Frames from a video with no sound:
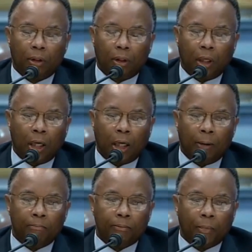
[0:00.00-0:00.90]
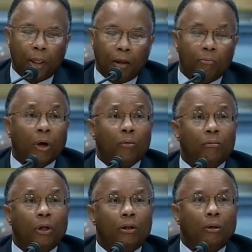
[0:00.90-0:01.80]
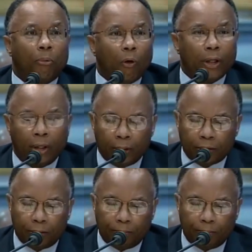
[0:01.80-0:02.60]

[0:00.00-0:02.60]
But the point is,